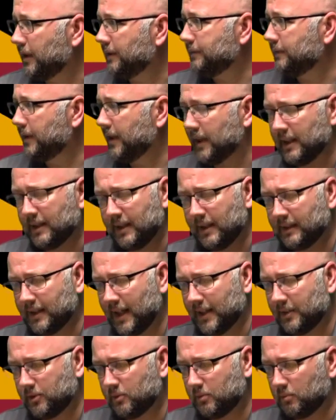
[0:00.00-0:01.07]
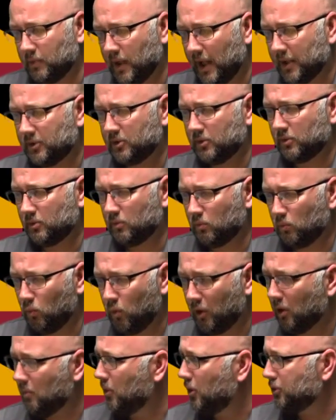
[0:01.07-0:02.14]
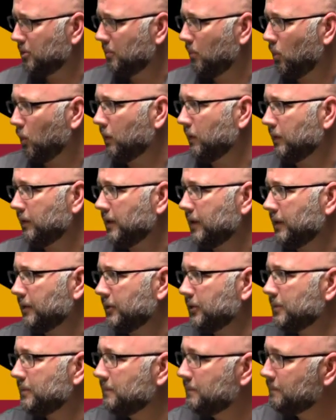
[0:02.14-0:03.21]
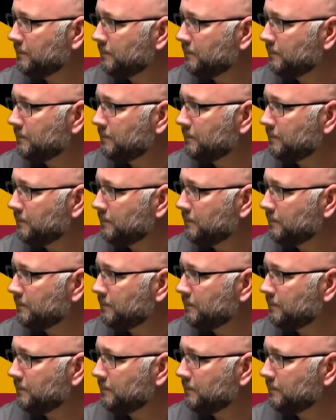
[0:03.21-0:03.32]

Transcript: and I think that's one of the most important things.